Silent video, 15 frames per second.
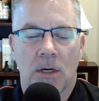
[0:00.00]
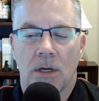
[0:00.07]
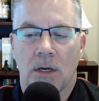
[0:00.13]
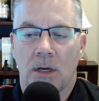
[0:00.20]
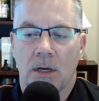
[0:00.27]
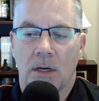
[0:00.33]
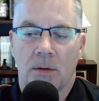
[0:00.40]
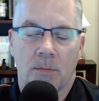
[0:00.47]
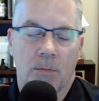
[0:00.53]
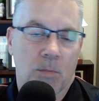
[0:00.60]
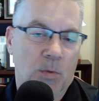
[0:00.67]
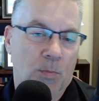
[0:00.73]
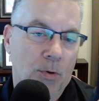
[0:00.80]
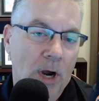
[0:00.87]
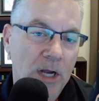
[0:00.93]

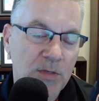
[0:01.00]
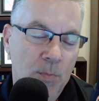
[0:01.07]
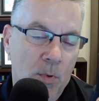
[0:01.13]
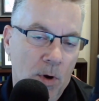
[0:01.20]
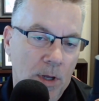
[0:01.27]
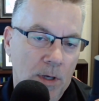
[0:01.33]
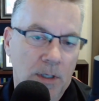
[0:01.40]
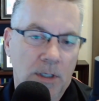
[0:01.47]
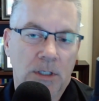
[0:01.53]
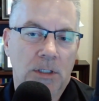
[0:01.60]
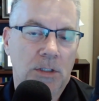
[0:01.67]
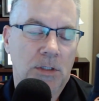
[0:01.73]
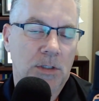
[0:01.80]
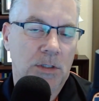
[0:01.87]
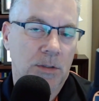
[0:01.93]
The price point
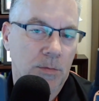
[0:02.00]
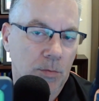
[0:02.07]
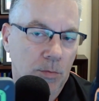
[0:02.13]
is